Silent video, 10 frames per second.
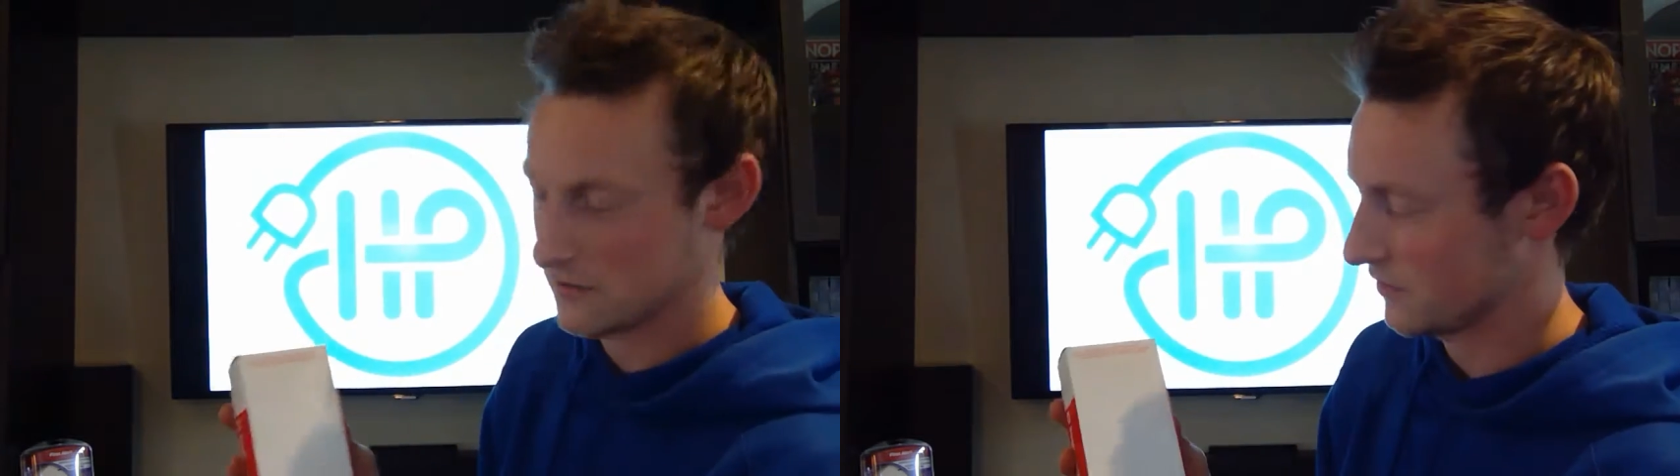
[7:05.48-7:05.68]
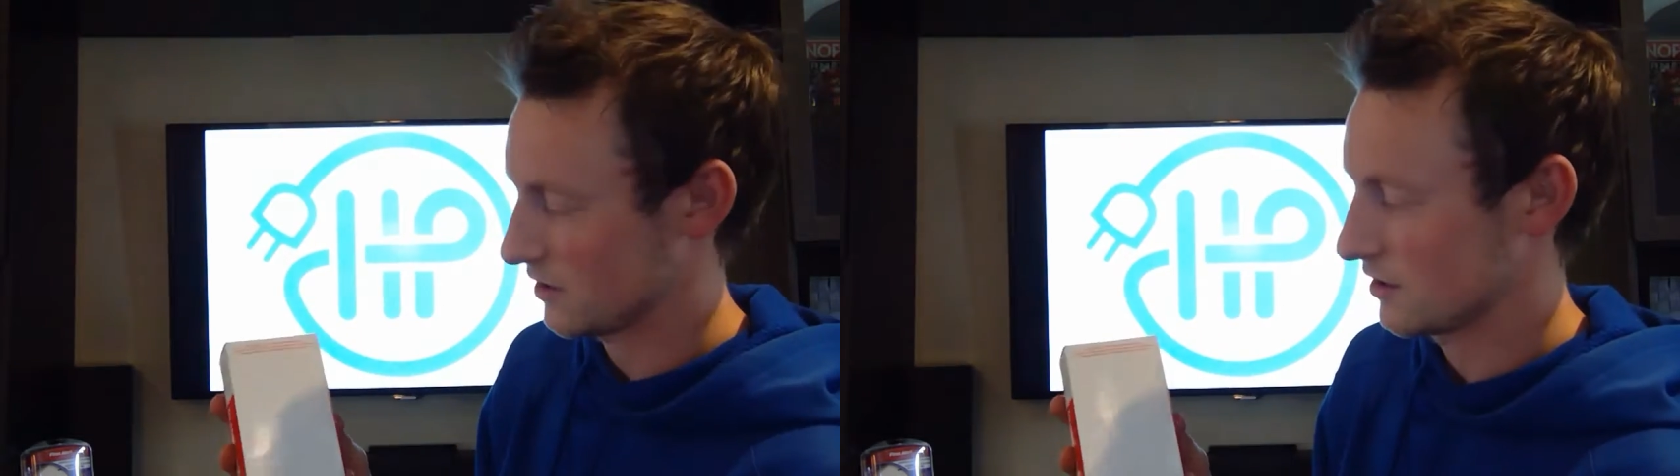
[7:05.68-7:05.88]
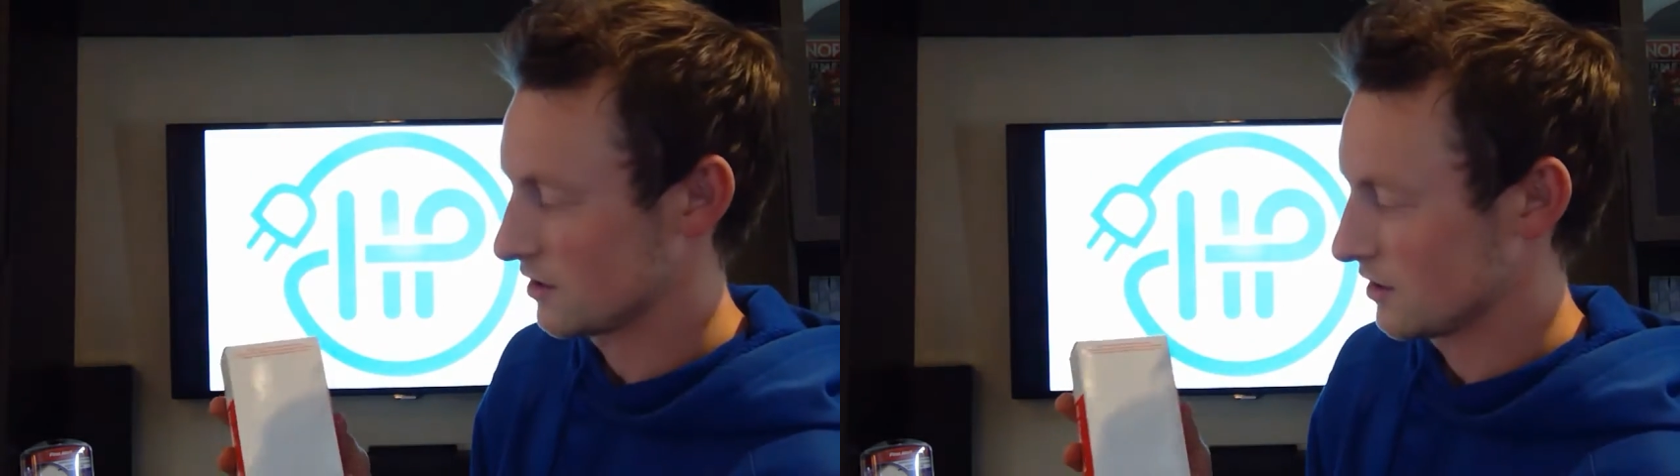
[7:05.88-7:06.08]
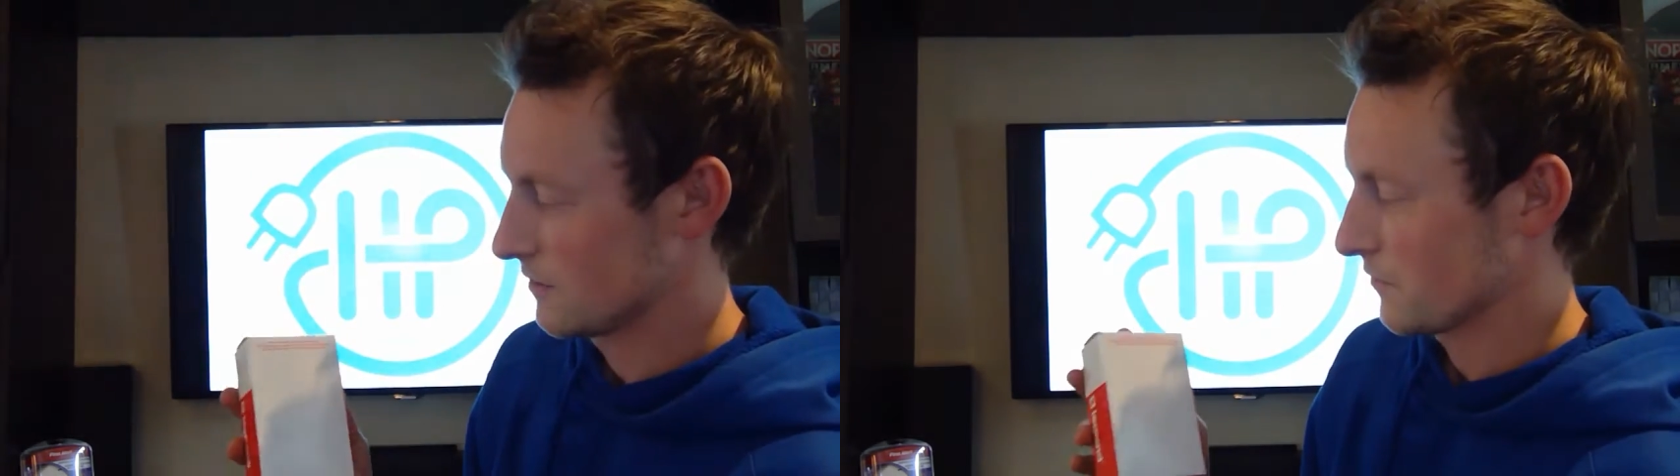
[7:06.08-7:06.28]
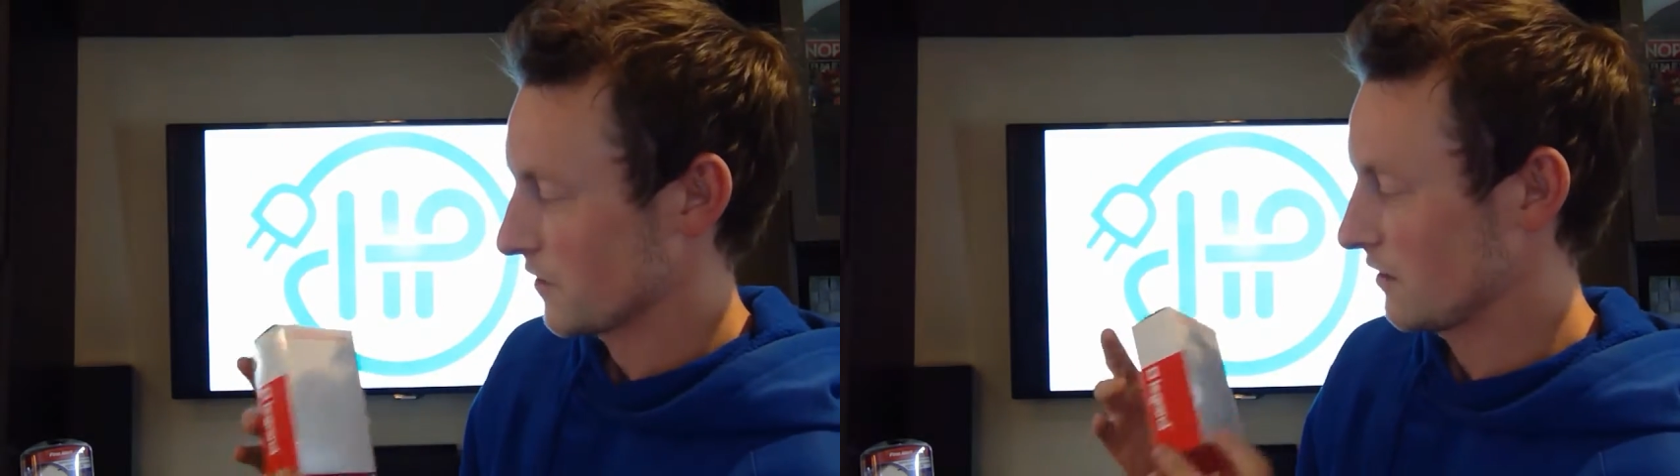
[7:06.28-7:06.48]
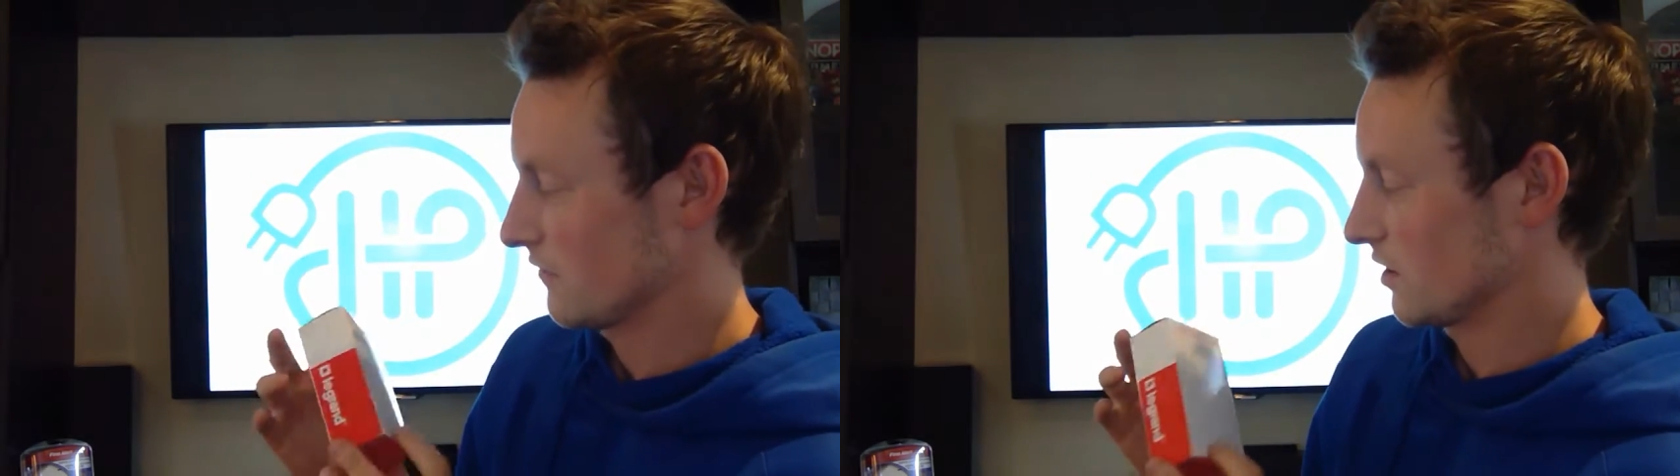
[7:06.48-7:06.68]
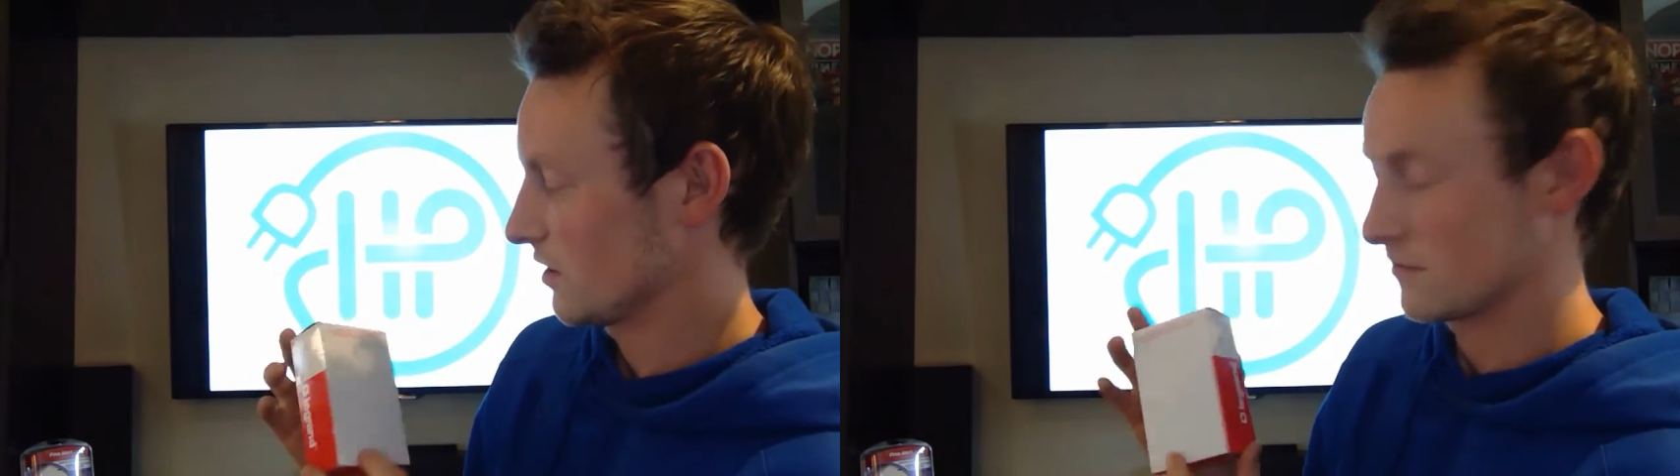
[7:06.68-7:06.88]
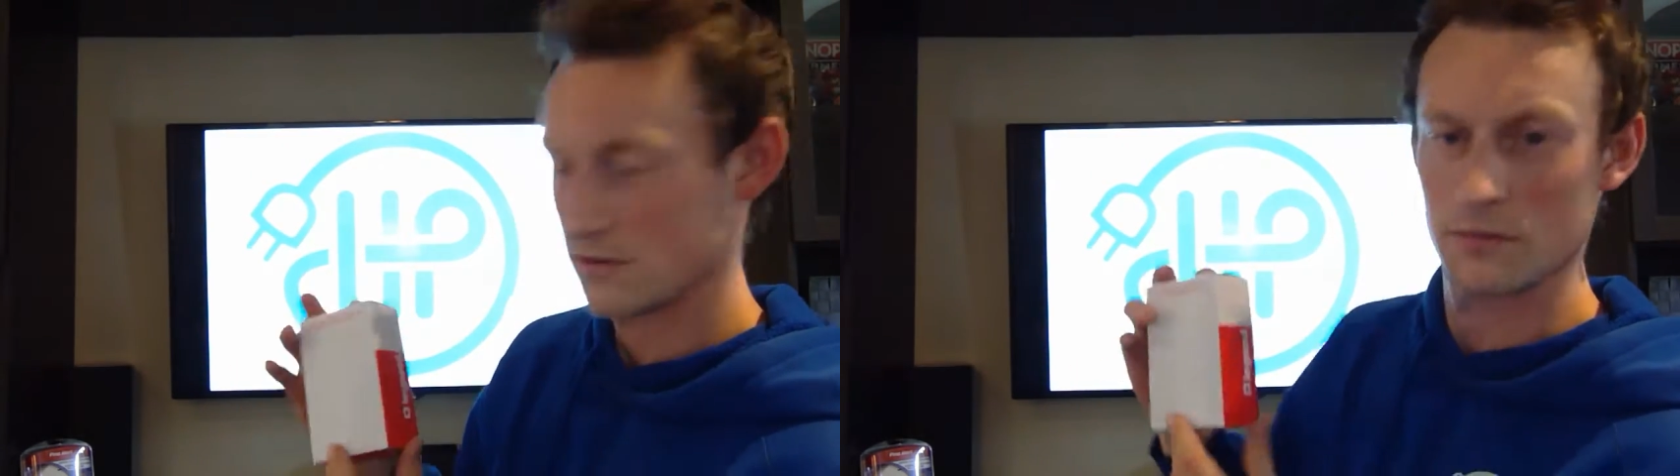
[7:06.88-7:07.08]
of a